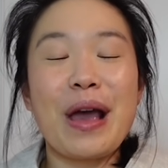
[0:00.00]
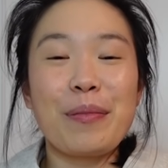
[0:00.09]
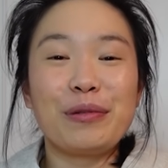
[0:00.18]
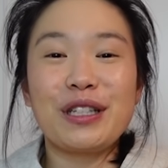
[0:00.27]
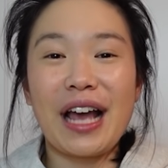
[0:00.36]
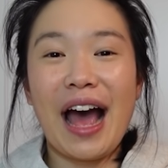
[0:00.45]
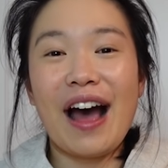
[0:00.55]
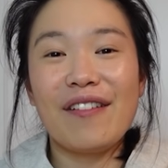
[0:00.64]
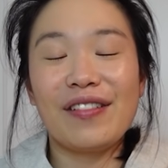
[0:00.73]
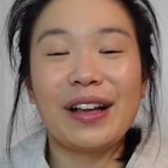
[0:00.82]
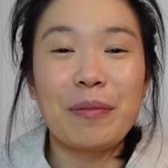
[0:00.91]
able to
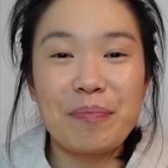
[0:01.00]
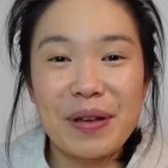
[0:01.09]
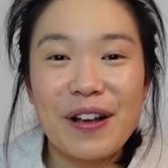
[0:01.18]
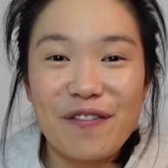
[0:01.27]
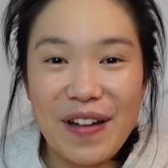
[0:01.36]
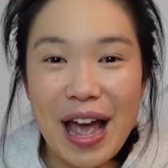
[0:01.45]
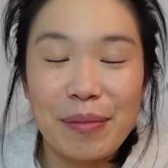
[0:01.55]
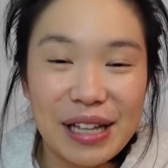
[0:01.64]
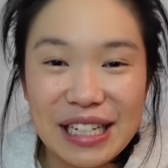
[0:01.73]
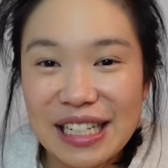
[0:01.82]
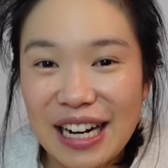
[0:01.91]
have like a big
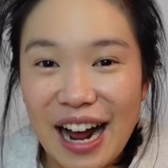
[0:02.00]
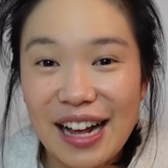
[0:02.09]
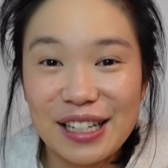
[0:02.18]
family dinner.